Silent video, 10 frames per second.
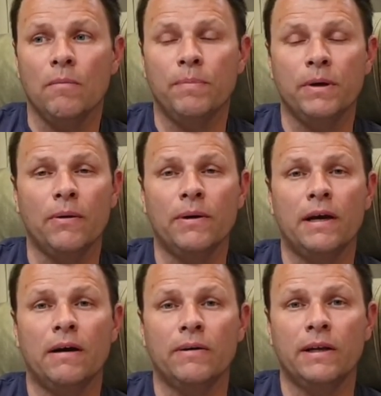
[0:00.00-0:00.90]
be going
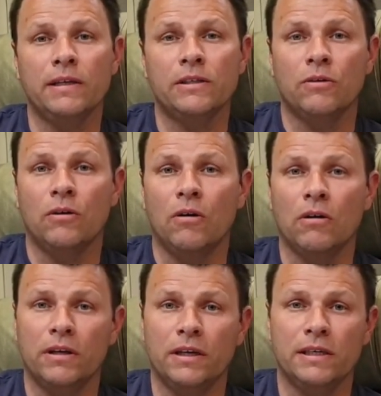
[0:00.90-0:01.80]
out on any sort of
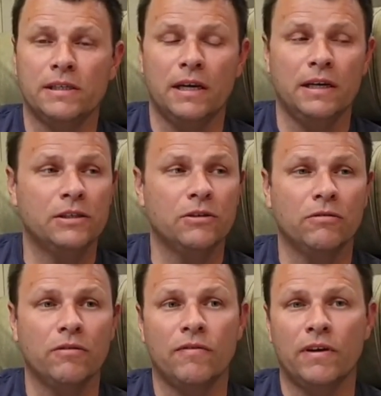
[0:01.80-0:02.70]
holidays, any sort
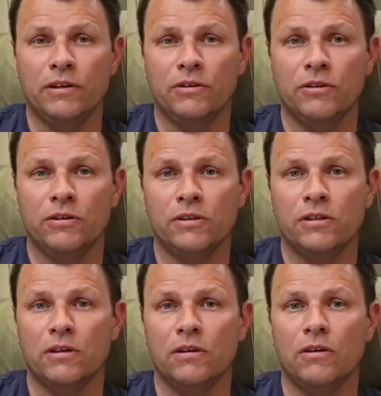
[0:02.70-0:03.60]
of adventures,